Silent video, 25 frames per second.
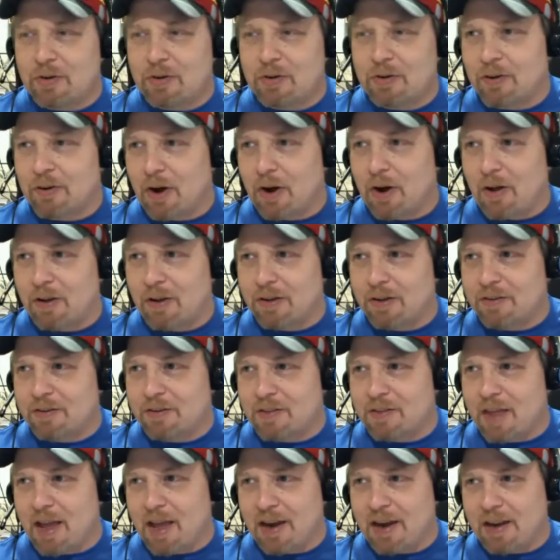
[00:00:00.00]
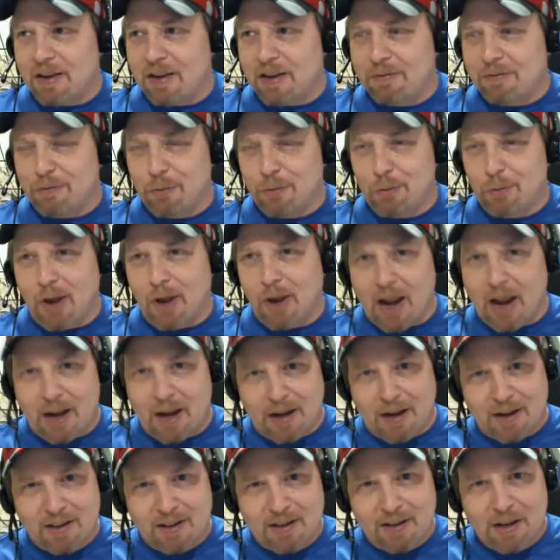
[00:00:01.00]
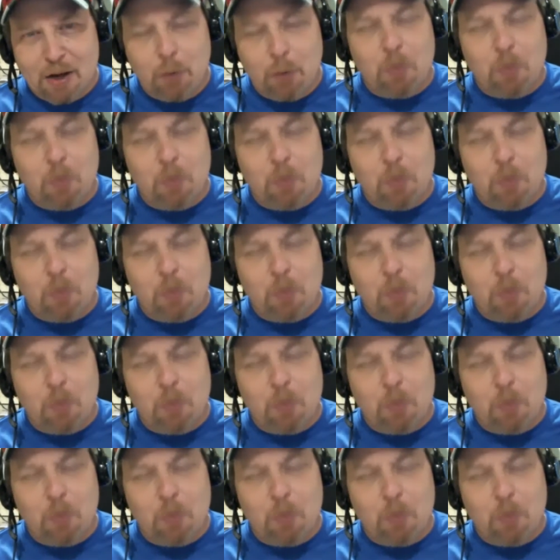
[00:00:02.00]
can call us that if you like,"